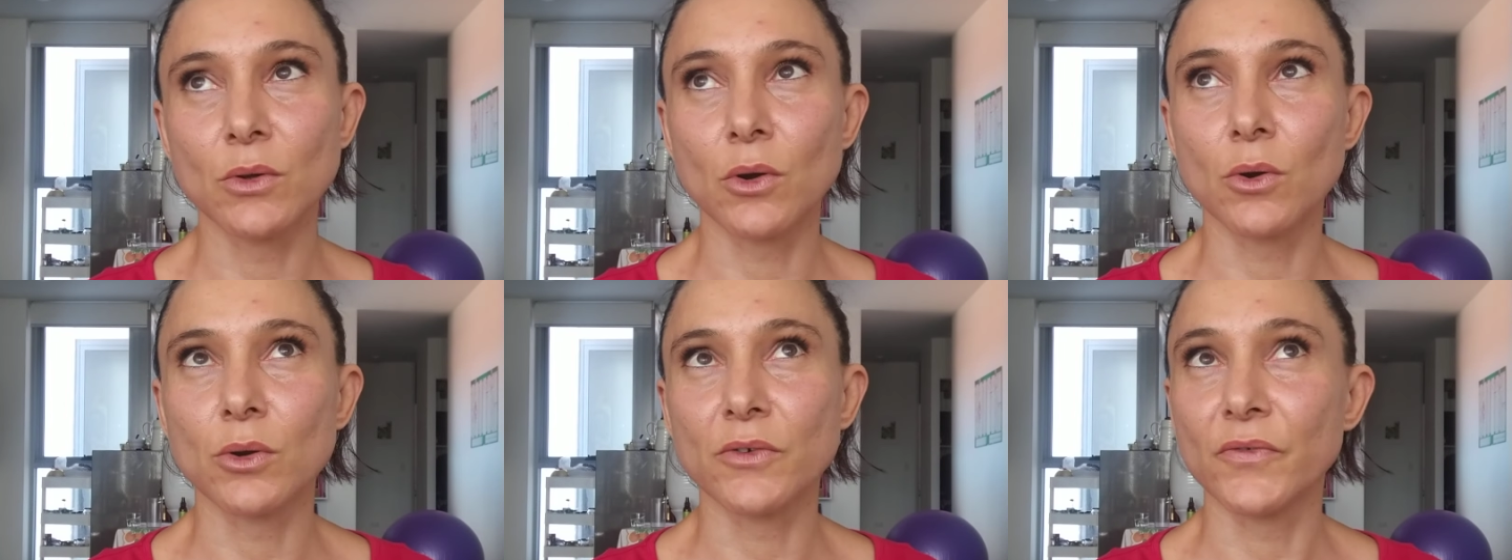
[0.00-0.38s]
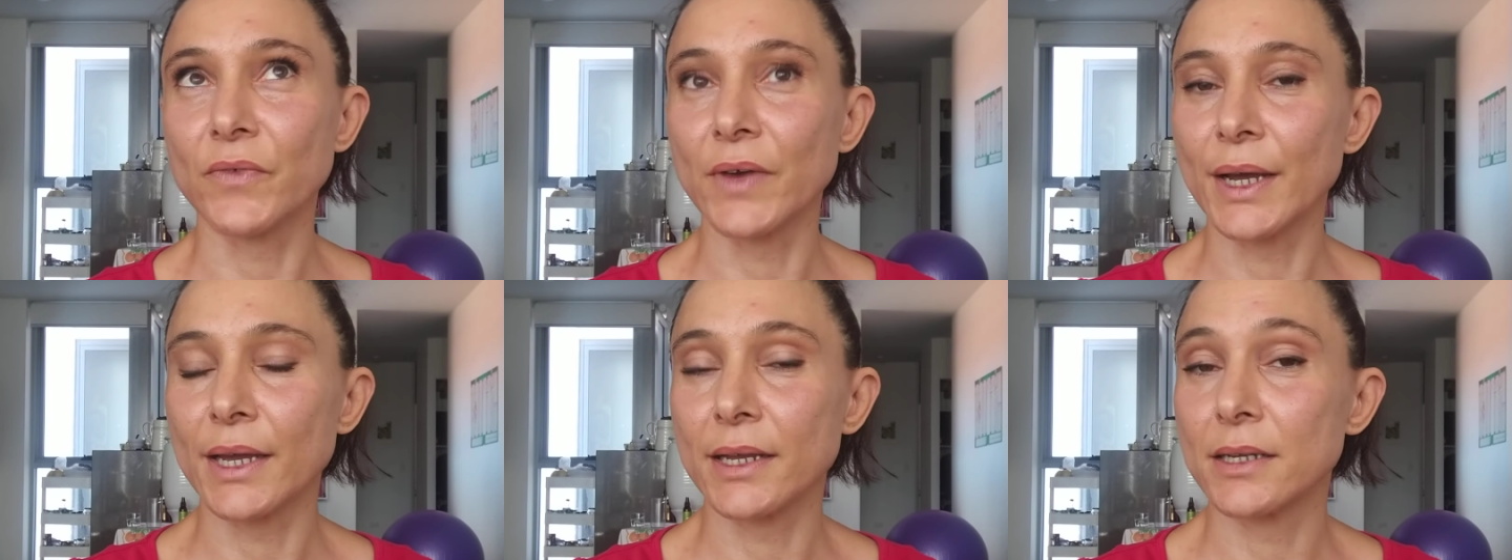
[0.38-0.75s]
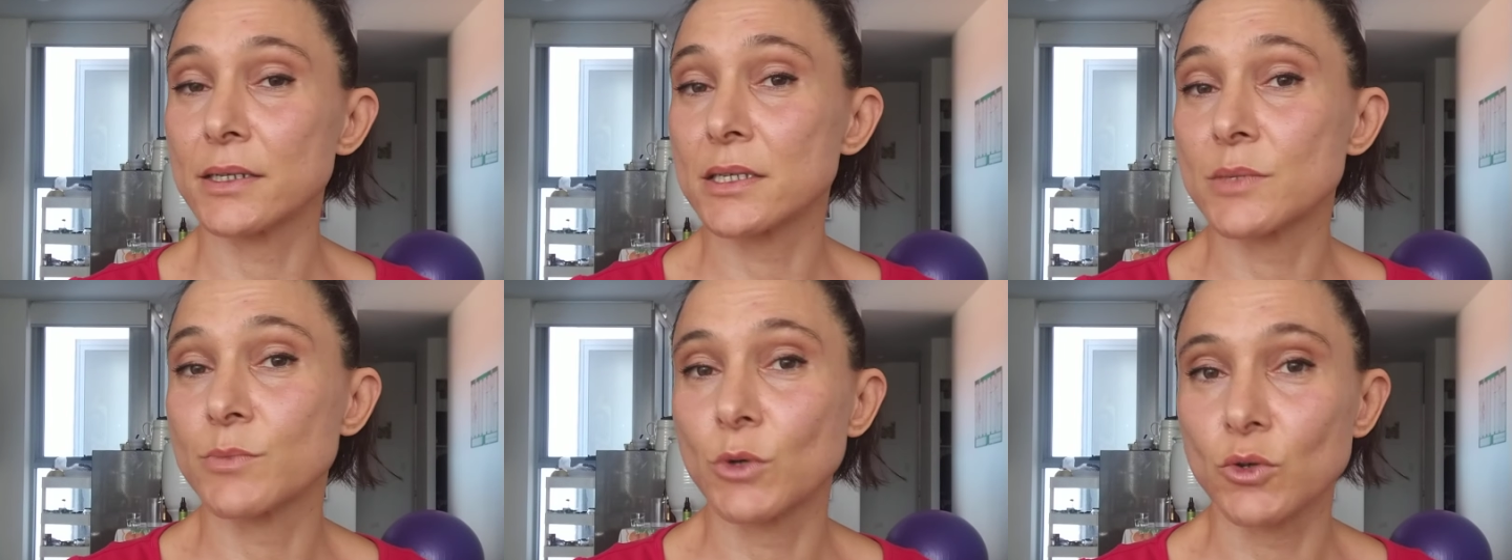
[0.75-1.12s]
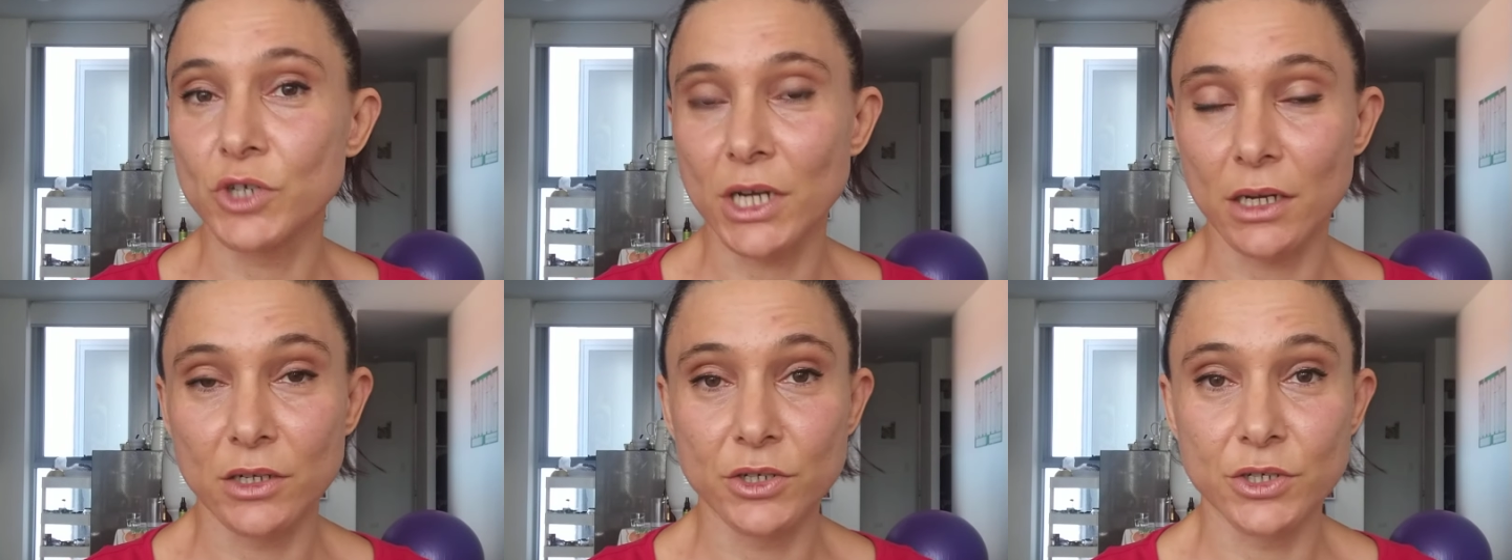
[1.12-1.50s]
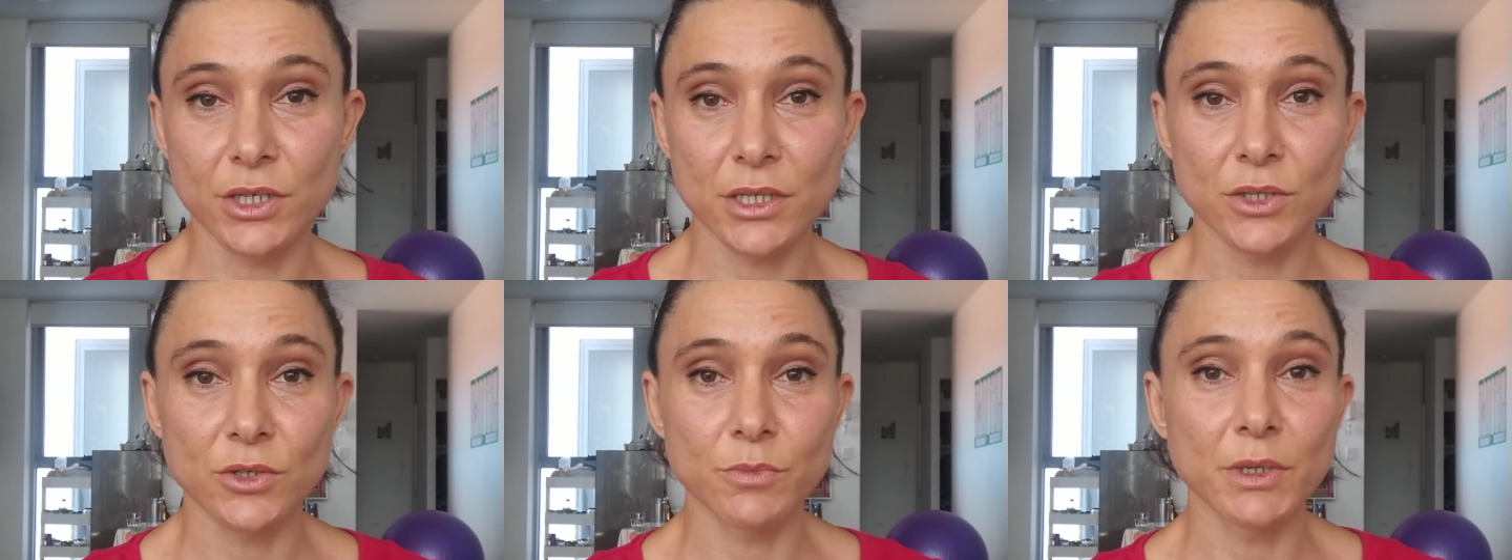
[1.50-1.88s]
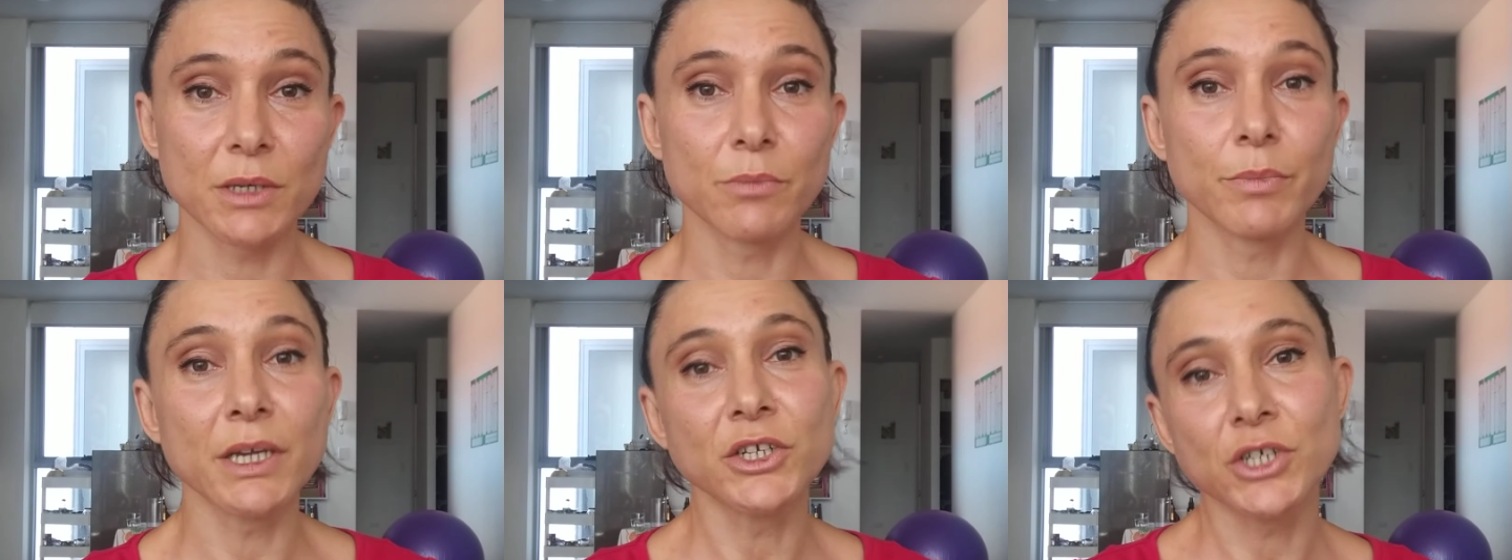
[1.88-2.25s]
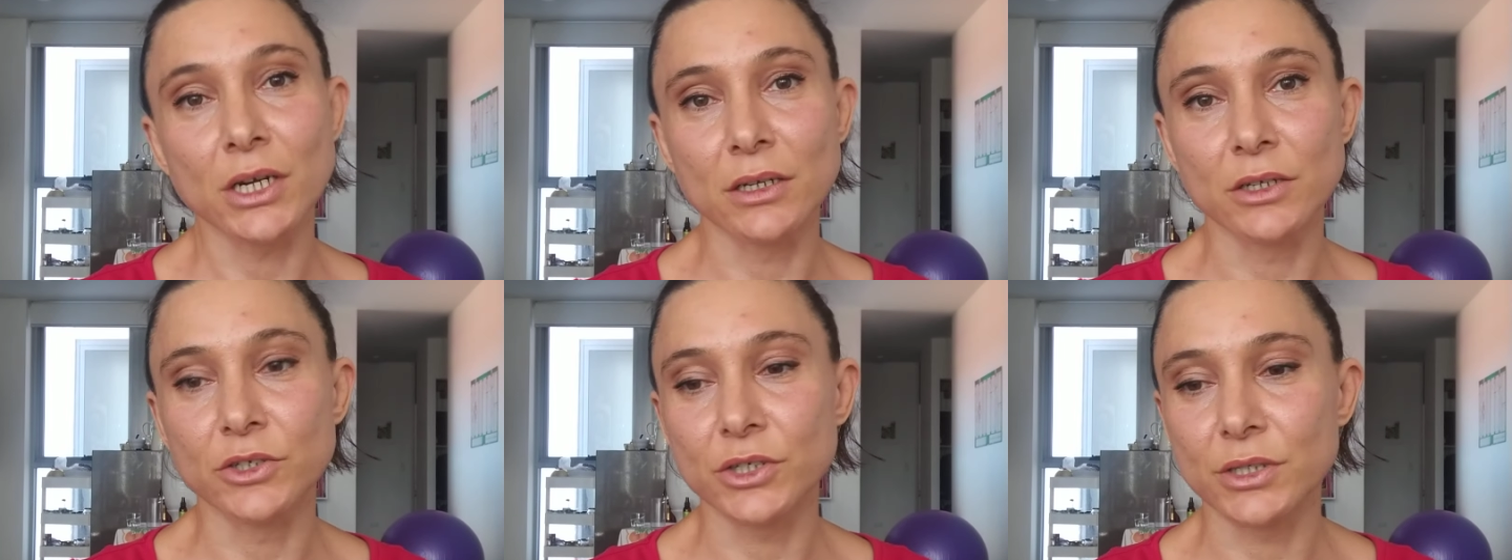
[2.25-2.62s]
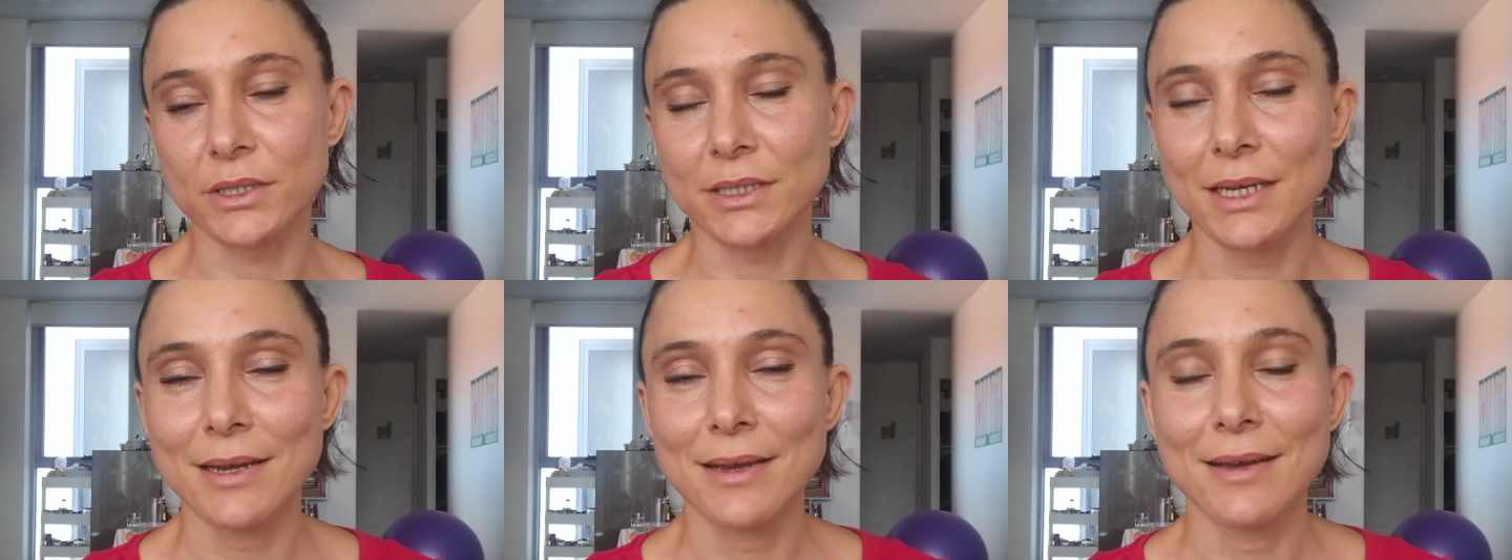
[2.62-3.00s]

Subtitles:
or find small challenges to be big challenges,